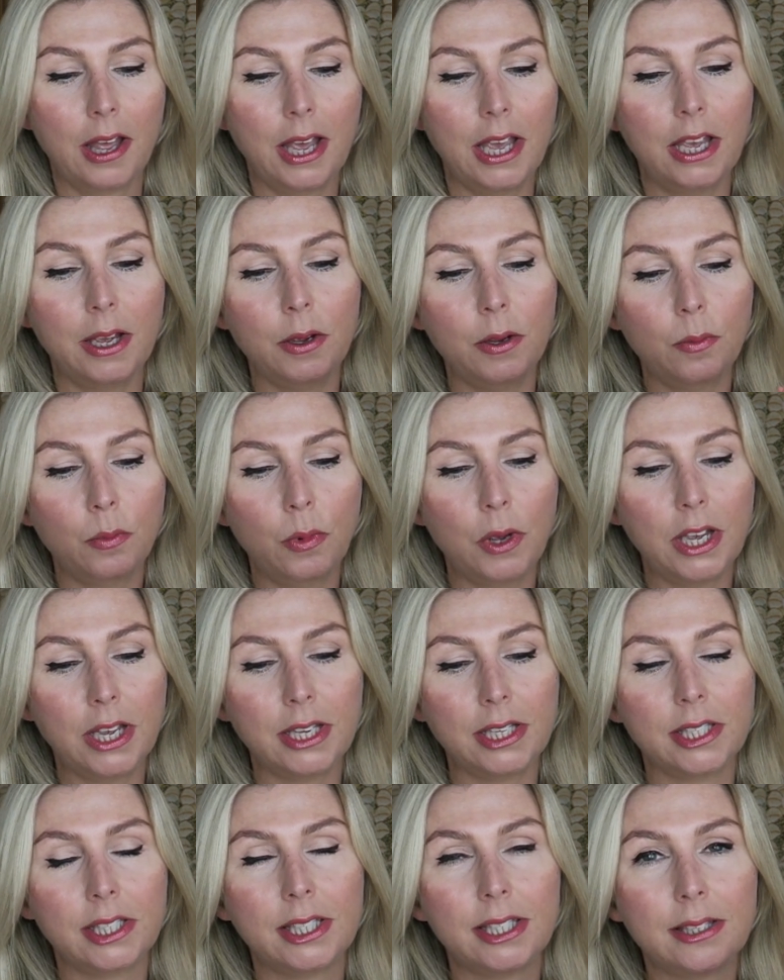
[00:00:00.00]
It
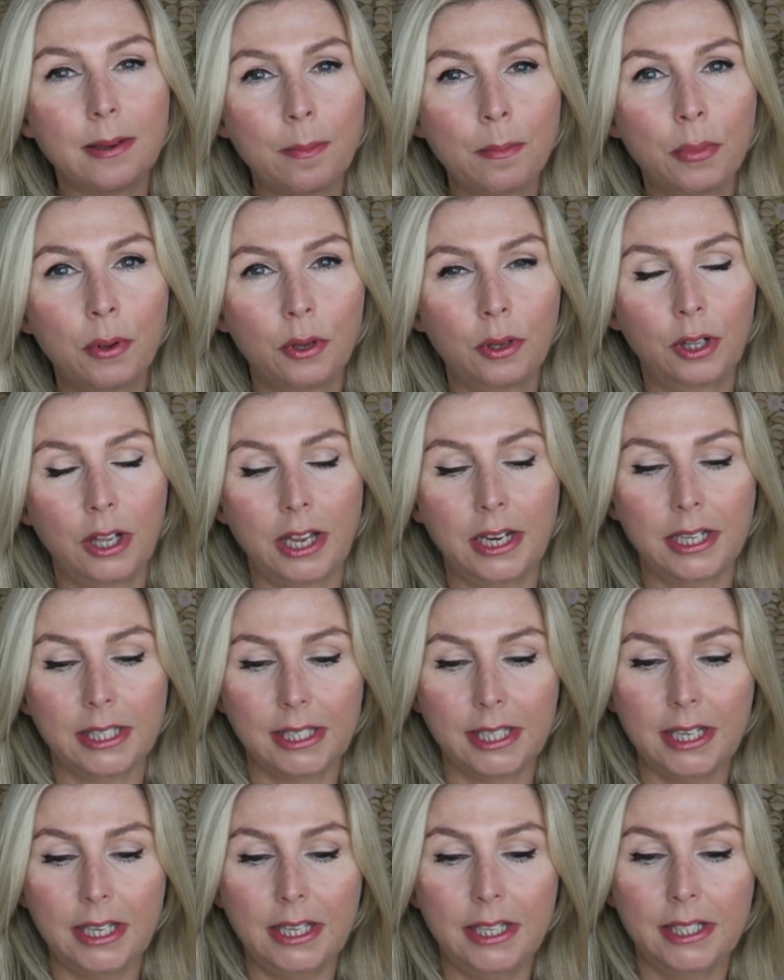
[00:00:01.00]
is simple and
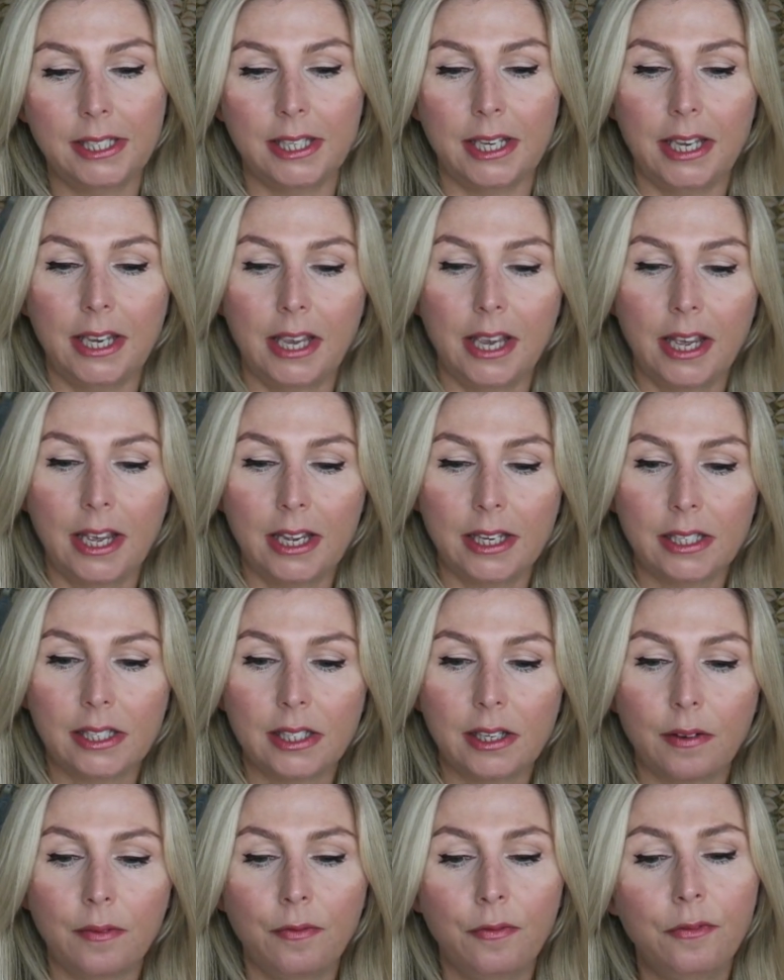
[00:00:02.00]
it's easy.
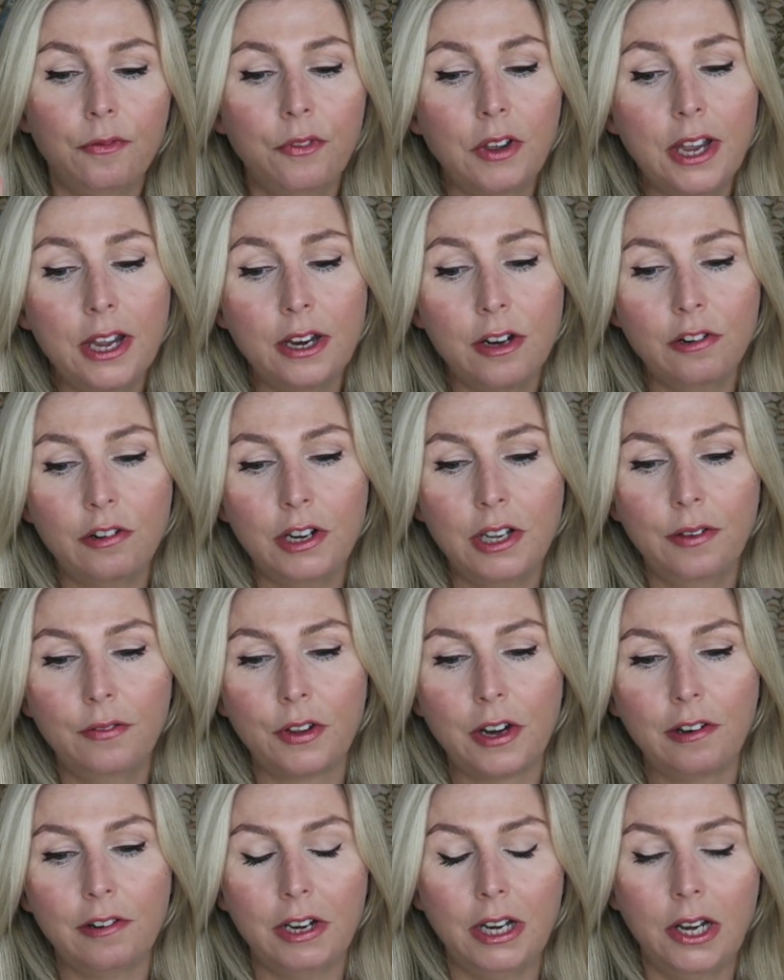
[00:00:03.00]
It's very,
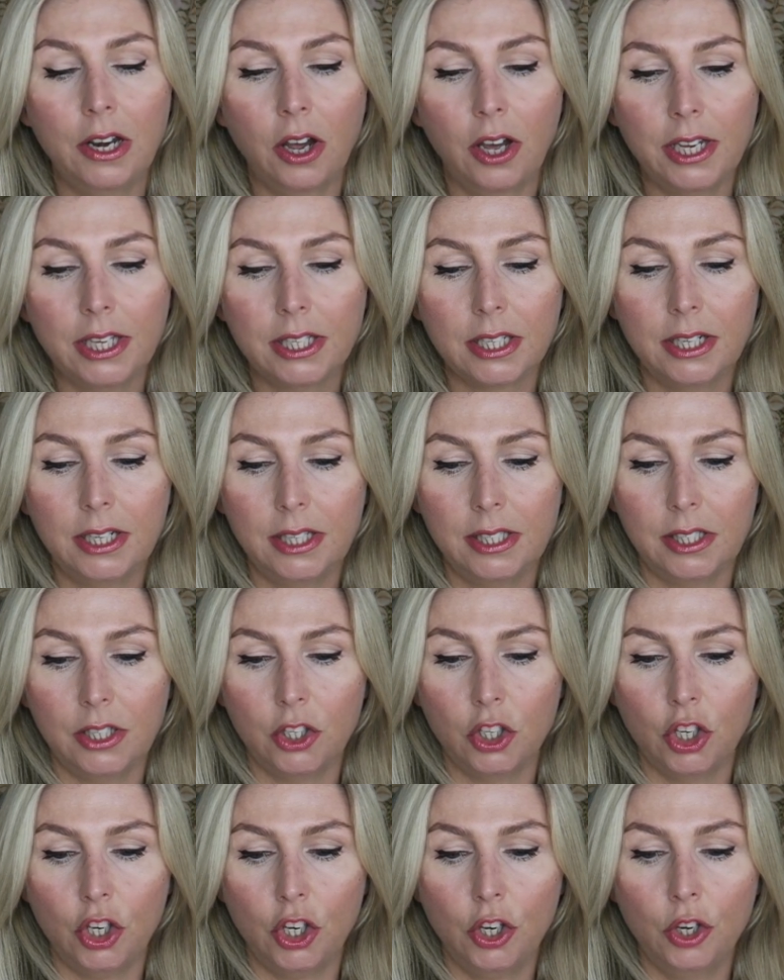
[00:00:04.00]
very light and
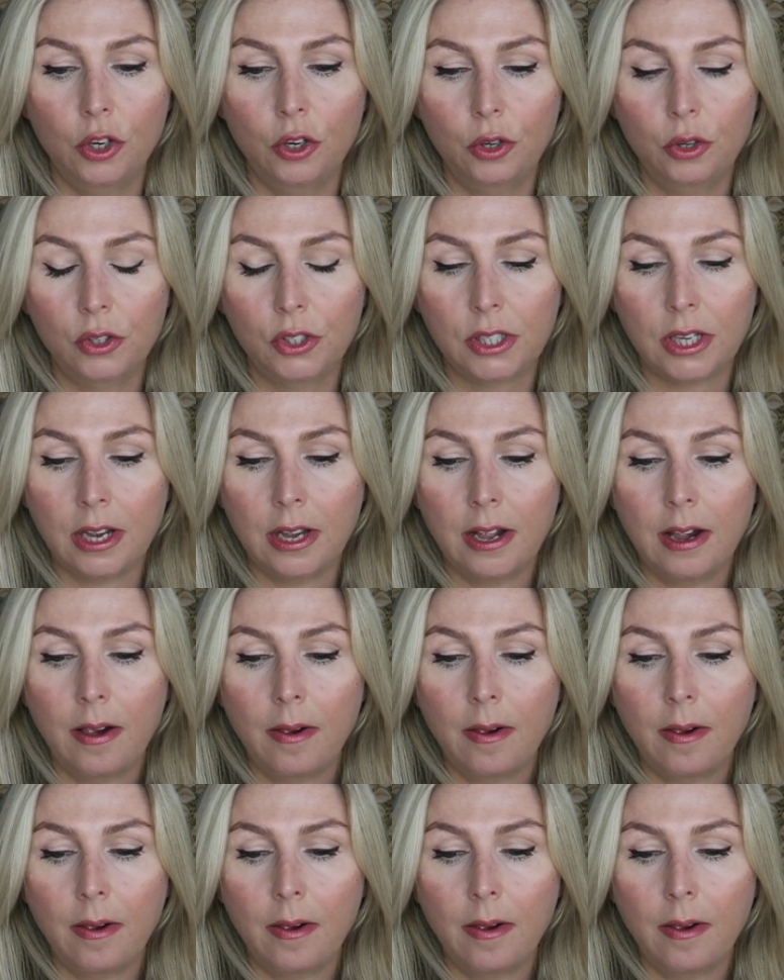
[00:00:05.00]
easy to use,